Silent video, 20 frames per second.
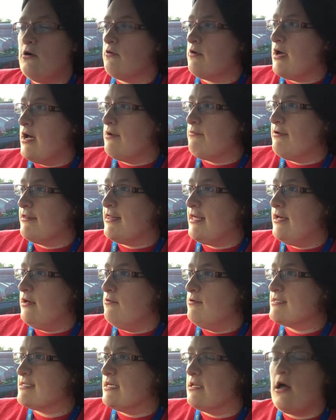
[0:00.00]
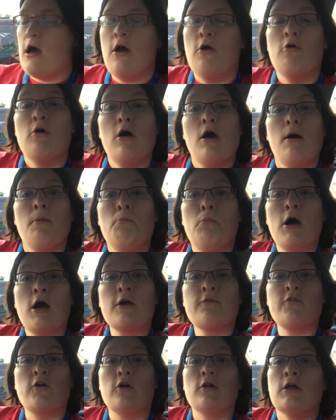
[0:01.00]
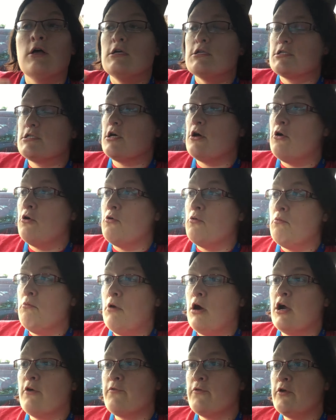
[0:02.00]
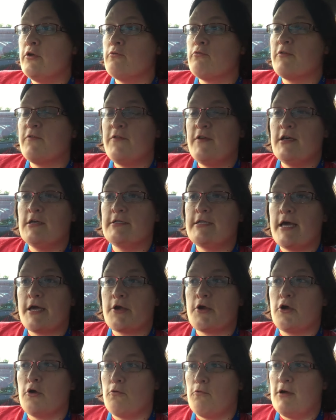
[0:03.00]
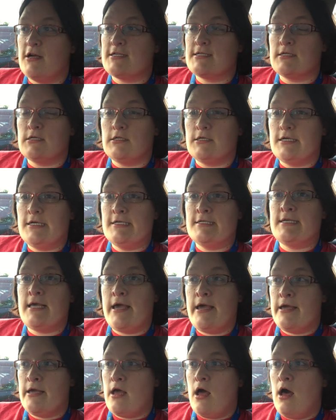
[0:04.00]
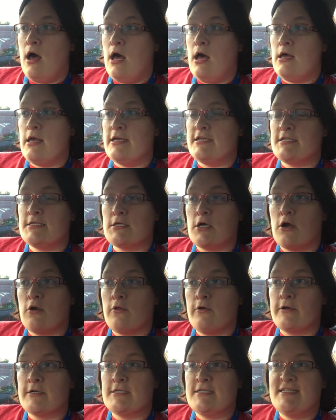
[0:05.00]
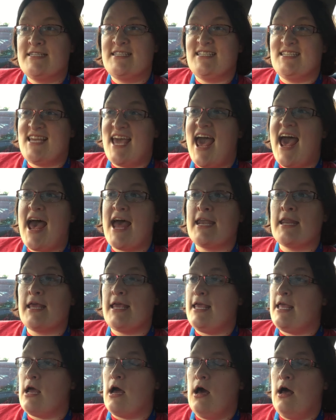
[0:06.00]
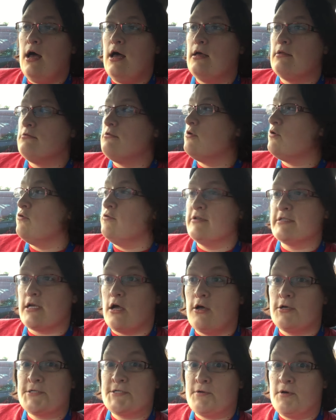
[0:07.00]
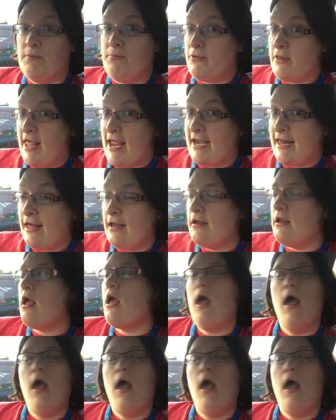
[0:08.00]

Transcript: god, what the hell was it? Oh, Marvel. So, Marvel revealed that Kurt Russell is Star-Lord's dad, who is also a planet,